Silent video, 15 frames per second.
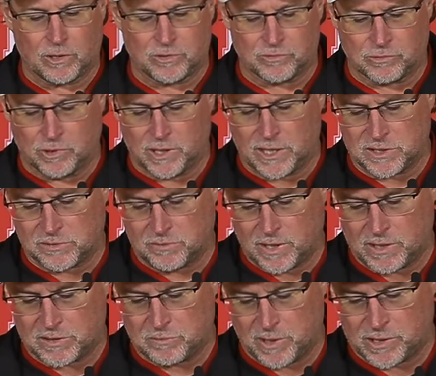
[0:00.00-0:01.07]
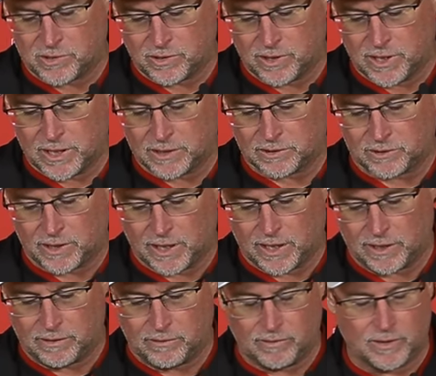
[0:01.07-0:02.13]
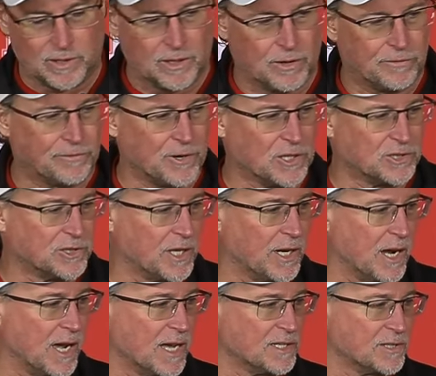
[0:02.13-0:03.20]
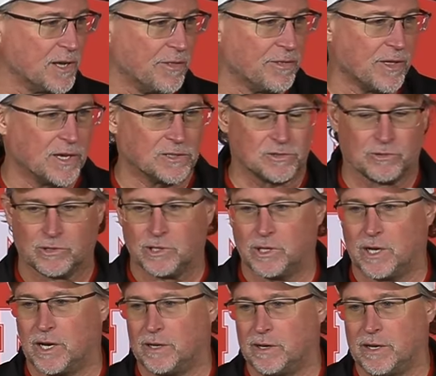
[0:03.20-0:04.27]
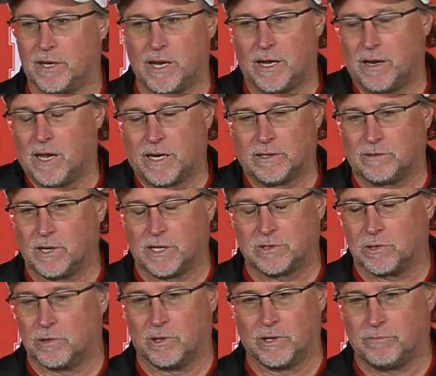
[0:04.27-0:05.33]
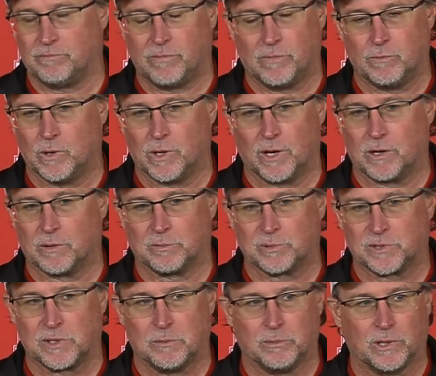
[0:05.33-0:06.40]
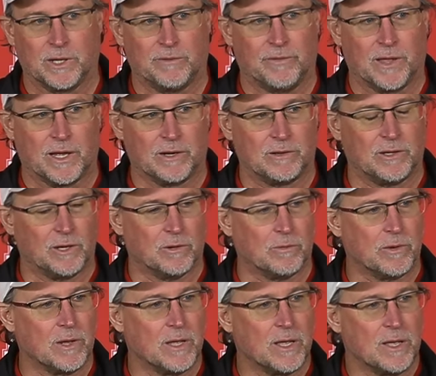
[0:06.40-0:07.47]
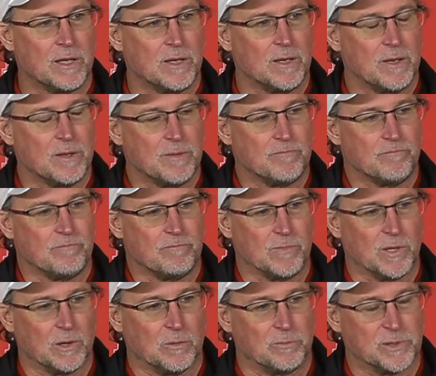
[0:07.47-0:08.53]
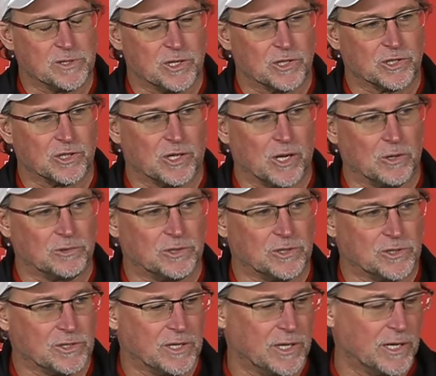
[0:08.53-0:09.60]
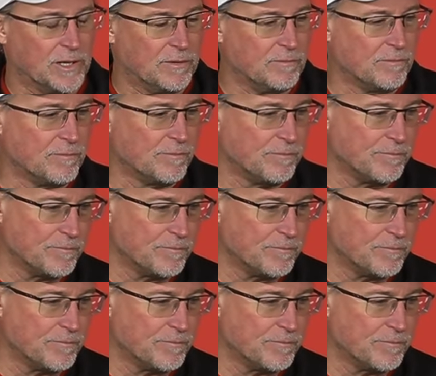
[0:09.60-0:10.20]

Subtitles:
Coach Rule has mentioned this, that you know, fresh set of eyes on things are good. I totally 100% believe that. You know, position coaches get